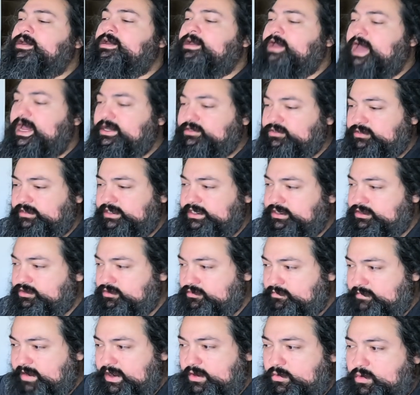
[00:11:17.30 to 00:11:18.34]
actually
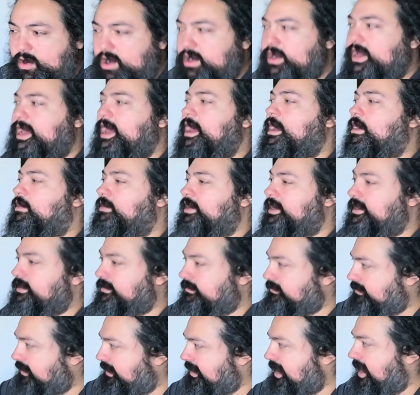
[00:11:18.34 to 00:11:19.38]
do my workout
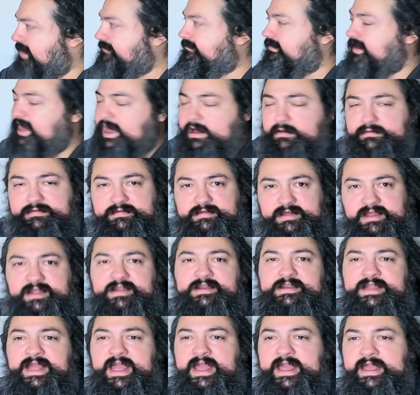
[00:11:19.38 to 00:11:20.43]
and have a healthy
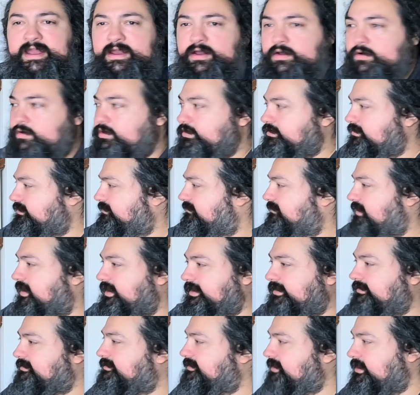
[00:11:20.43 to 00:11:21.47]
day, or just
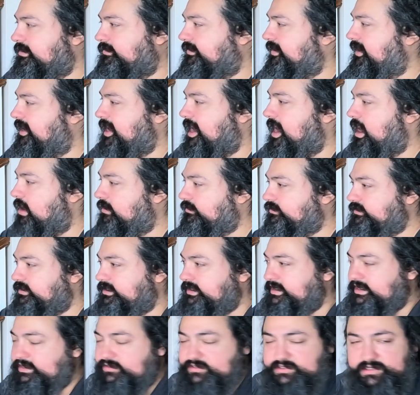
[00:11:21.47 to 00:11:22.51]
fucking sit on the couch
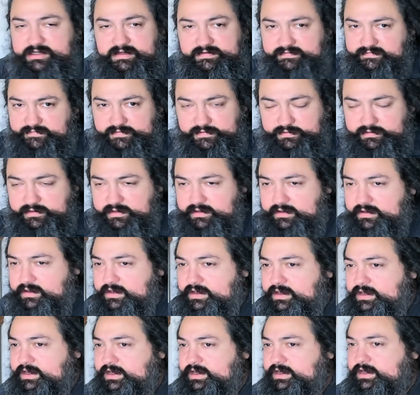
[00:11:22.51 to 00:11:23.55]
and eat junk food.
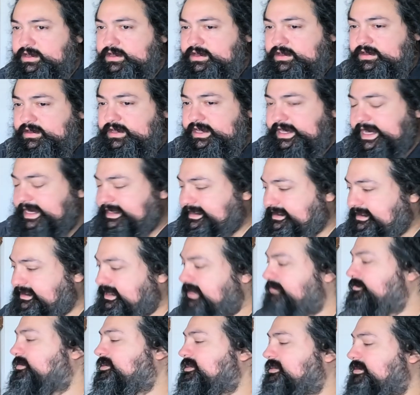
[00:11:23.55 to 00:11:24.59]
It
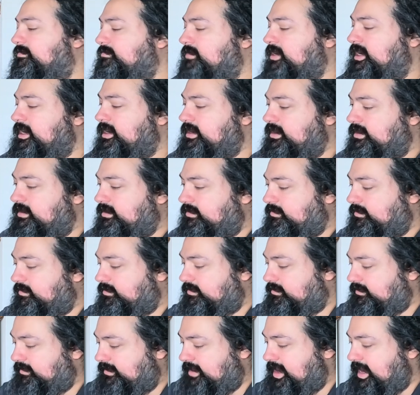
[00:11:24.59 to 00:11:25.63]
seems to me
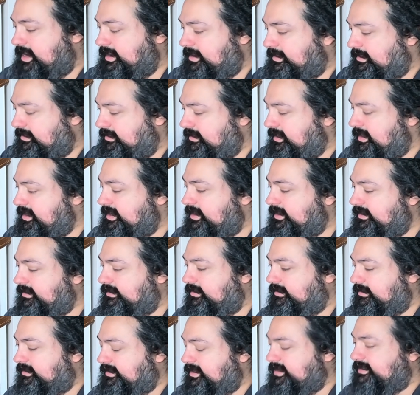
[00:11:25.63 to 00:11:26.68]
that
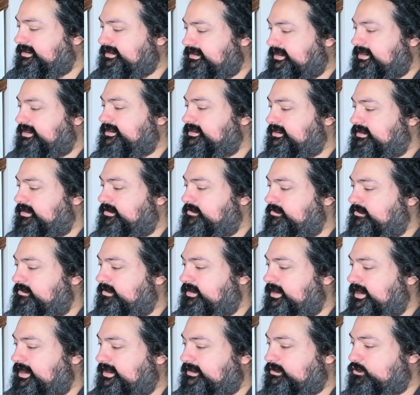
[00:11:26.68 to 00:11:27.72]
this system
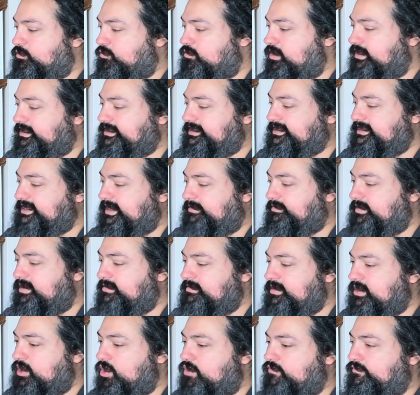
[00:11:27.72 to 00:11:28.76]
is what's tipping
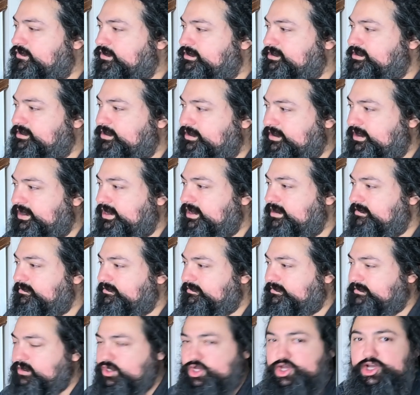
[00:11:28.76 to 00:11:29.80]
me over to the
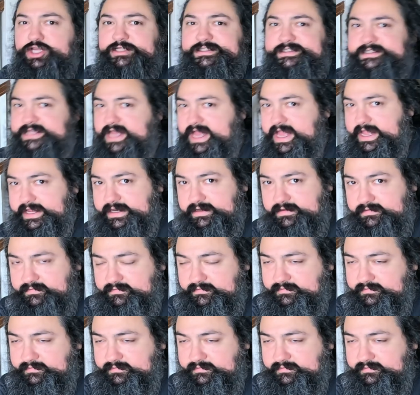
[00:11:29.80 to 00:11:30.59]
good side,